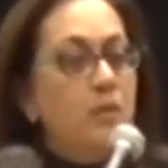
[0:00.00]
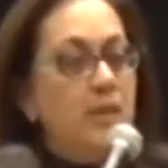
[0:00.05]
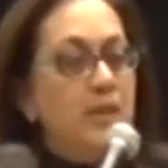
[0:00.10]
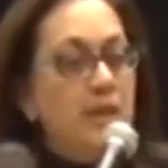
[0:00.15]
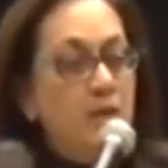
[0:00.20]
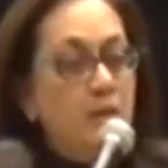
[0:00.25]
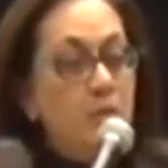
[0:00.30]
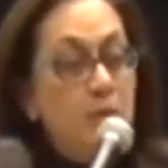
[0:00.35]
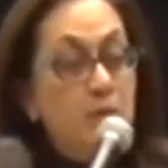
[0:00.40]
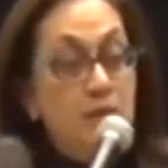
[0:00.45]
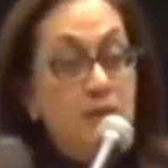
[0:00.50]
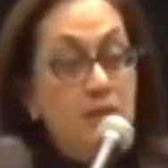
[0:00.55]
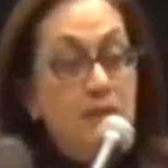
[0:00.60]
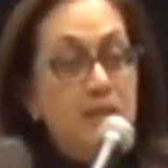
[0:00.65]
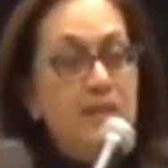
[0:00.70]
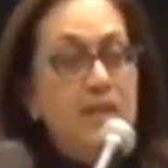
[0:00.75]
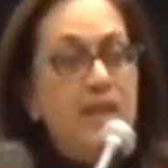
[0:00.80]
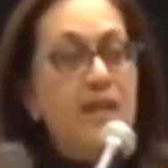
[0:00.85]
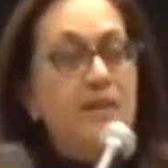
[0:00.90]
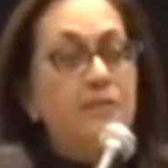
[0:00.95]
We will
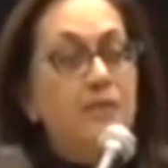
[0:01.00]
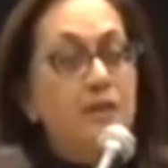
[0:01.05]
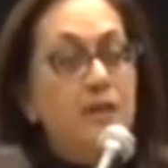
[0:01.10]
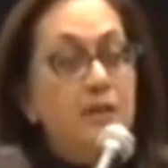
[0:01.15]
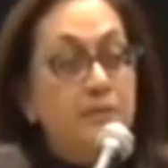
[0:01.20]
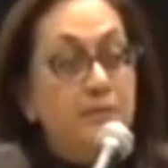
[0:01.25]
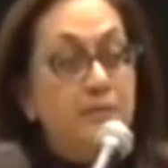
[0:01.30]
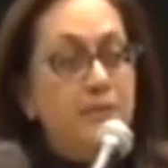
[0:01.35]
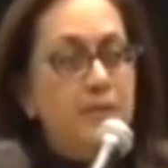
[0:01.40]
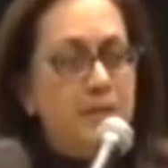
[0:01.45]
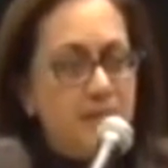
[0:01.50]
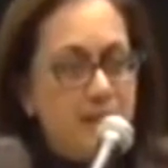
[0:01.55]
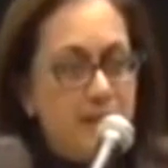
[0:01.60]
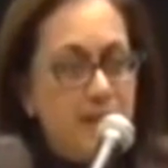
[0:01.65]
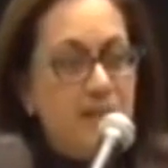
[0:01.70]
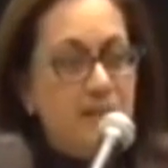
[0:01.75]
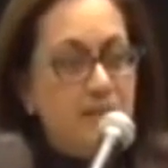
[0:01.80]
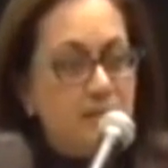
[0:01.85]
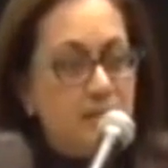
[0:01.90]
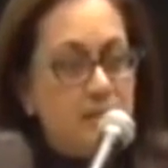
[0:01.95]
never
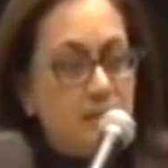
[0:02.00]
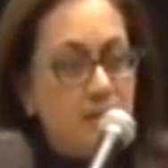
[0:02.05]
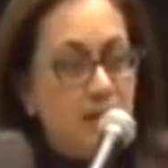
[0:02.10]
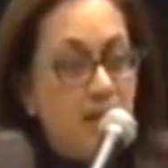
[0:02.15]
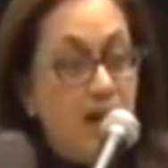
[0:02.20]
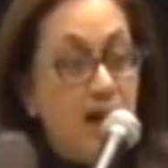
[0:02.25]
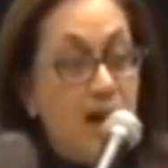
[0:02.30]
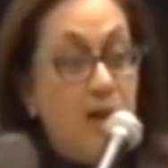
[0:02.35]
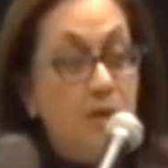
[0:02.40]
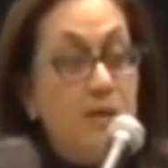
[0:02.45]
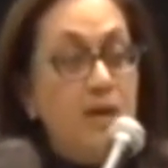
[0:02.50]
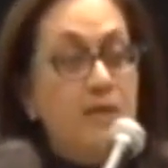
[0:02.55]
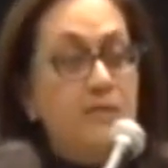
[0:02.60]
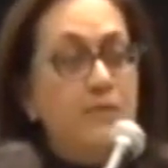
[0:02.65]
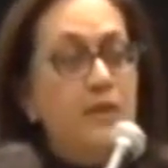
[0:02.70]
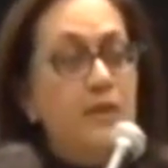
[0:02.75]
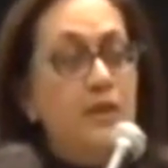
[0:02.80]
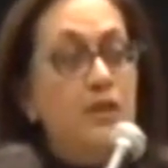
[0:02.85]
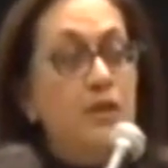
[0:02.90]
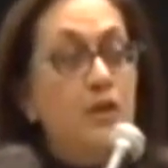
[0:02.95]
forget,
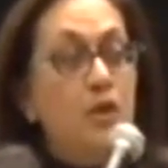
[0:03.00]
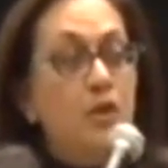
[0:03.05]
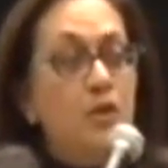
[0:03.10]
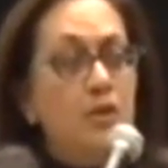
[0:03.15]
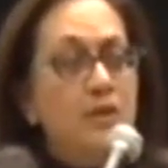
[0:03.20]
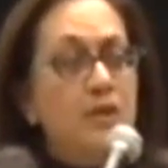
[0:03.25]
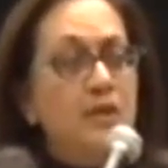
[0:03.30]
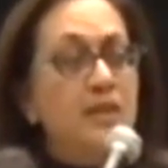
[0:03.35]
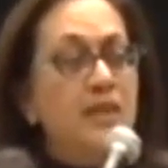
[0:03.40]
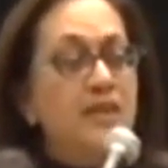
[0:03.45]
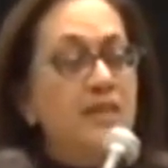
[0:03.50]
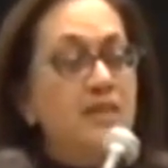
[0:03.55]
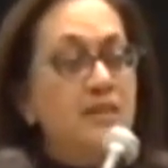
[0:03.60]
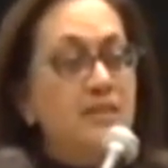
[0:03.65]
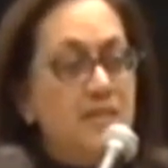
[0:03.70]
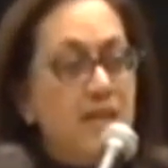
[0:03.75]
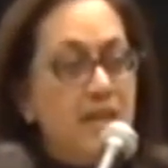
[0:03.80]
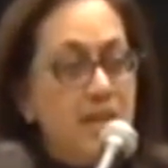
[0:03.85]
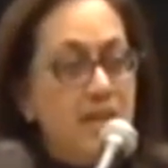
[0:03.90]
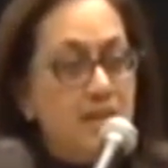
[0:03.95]
however long
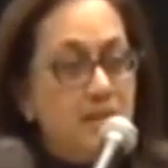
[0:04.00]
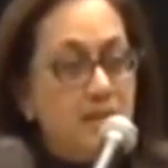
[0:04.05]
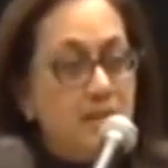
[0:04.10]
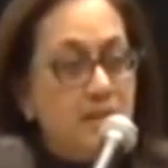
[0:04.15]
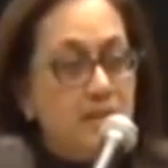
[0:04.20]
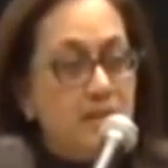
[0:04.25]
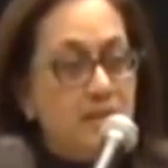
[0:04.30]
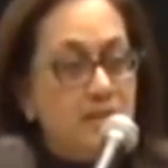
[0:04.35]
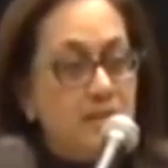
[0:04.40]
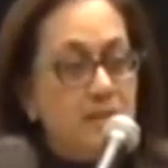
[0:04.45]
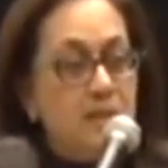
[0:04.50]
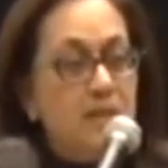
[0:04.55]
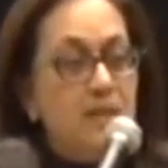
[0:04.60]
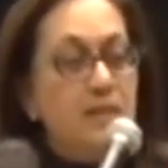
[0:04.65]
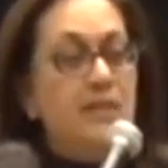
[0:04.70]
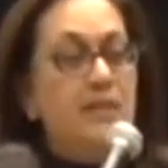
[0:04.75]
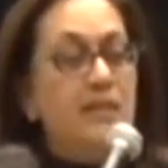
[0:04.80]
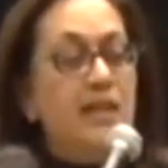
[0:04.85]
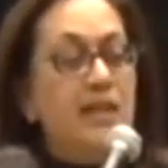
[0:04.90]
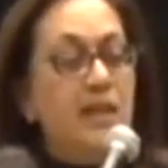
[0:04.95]
it takes.
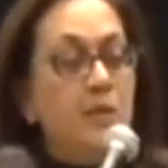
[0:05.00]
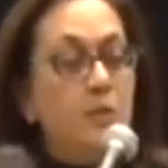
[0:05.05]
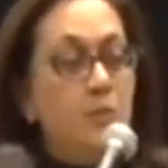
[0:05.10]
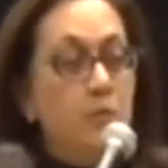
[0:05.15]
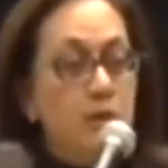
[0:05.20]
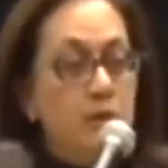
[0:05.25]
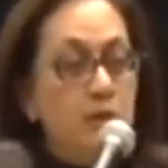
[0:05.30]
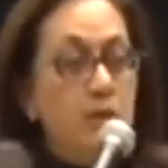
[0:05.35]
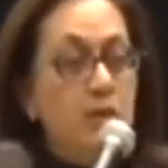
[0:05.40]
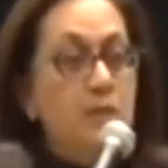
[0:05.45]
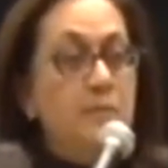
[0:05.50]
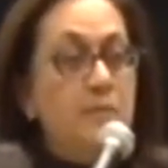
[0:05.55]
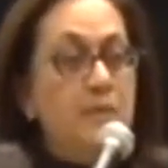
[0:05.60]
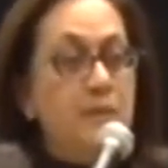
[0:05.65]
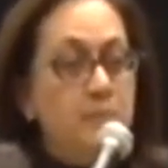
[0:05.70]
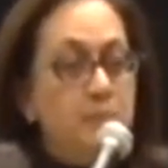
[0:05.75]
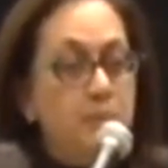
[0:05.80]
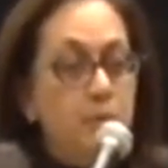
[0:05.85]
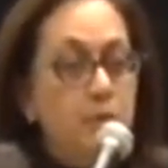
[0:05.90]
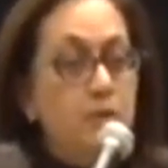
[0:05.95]
They will
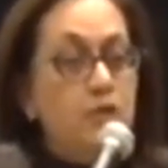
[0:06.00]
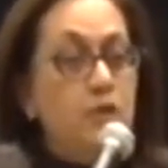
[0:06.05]
be